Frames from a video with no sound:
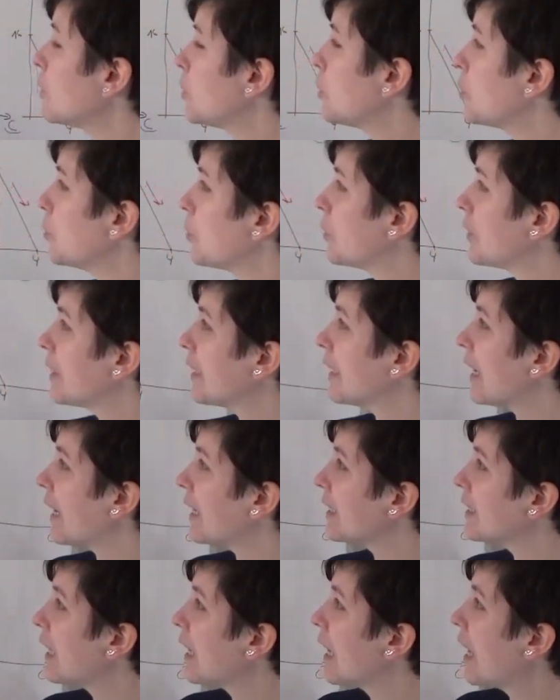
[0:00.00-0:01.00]
to get
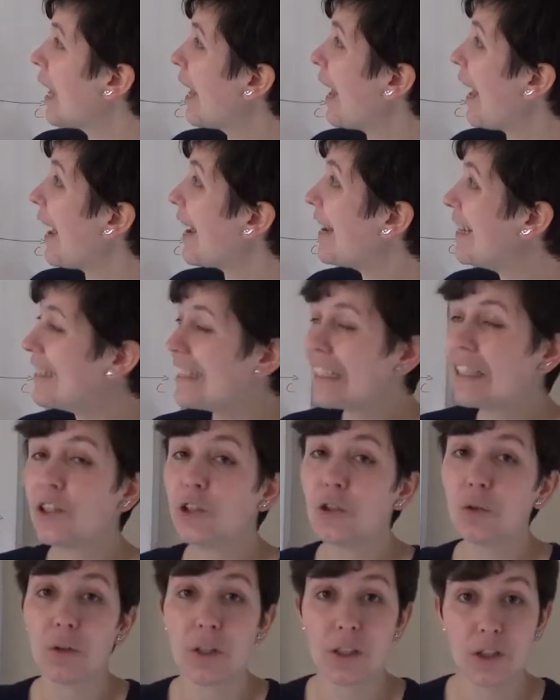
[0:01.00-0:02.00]
18
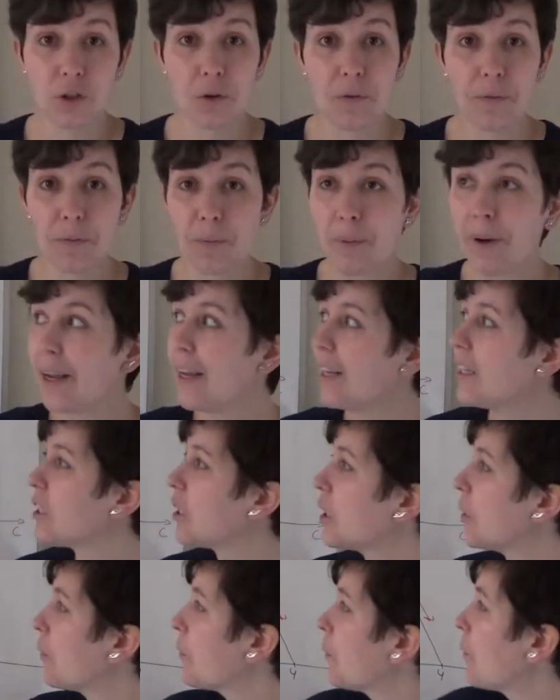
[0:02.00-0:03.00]
units of bread,
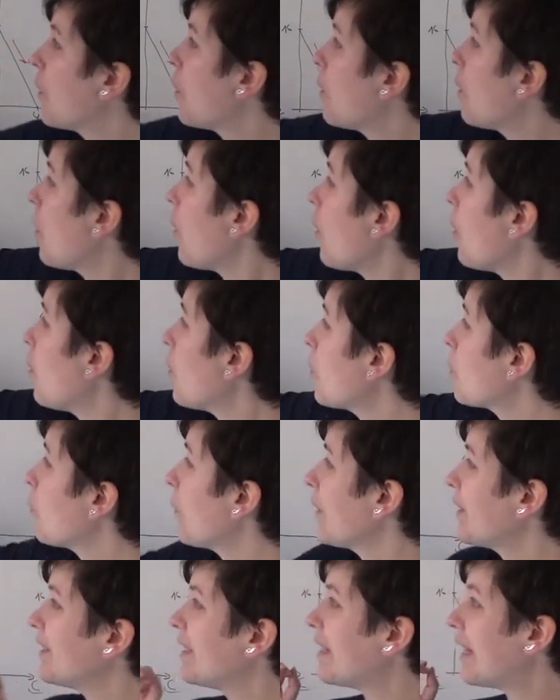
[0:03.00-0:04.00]
or
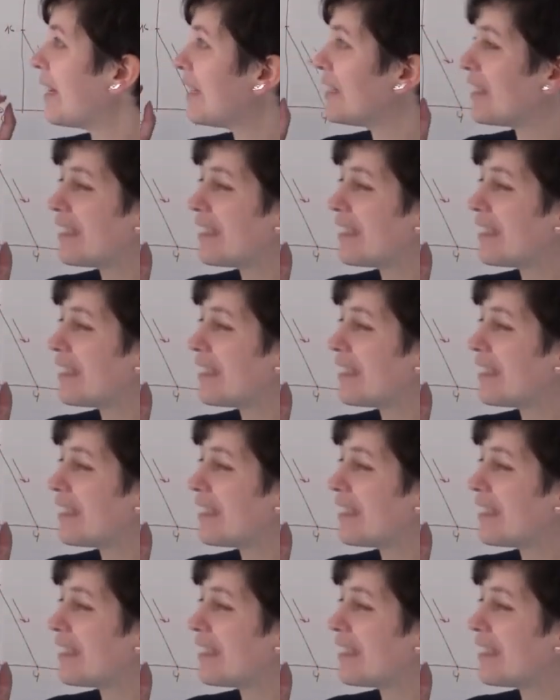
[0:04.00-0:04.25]
when it's